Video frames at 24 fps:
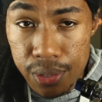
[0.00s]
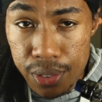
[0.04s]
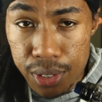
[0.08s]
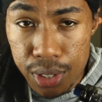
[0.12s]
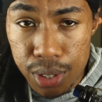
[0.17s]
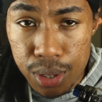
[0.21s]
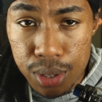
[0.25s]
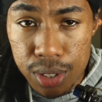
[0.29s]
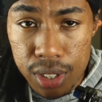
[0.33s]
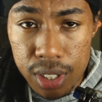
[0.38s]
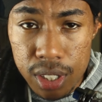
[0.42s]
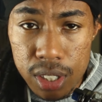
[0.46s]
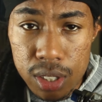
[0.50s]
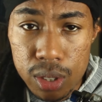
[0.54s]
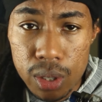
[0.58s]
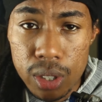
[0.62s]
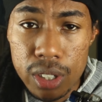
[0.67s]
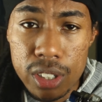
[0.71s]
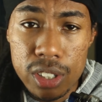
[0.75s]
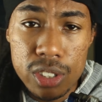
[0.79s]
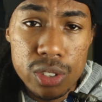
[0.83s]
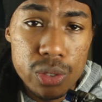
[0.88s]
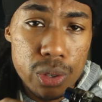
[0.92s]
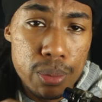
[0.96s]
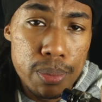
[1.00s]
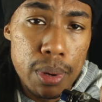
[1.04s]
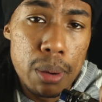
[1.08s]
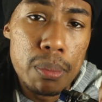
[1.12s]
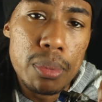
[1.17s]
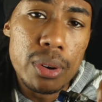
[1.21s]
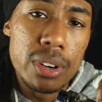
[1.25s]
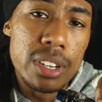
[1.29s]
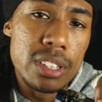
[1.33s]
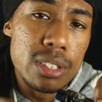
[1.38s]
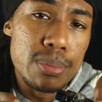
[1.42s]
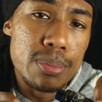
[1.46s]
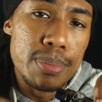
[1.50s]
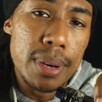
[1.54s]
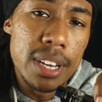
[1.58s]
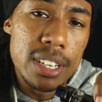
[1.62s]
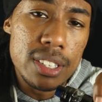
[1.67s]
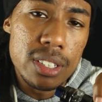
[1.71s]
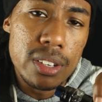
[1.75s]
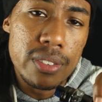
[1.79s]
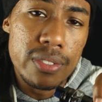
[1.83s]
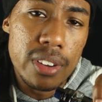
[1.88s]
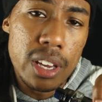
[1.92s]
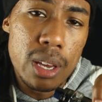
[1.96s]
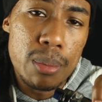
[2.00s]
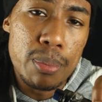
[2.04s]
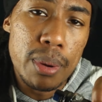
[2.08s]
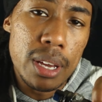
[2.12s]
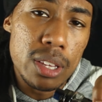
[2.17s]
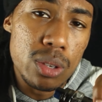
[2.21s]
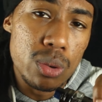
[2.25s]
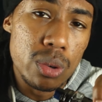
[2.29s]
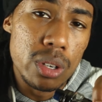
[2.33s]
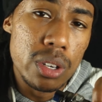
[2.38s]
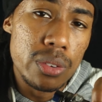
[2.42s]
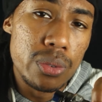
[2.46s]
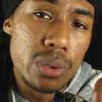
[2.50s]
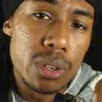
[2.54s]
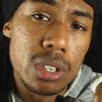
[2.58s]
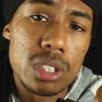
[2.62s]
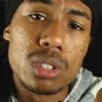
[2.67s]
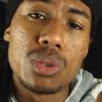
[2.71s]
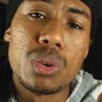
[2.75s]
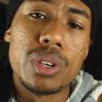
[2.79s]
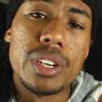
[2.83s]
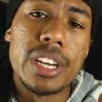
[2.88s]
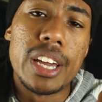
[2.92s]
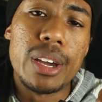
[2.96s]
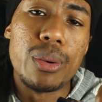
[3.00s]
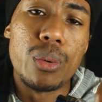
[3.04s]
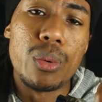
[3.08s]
if you're using these coils, remember it's best to vape at 24 to 28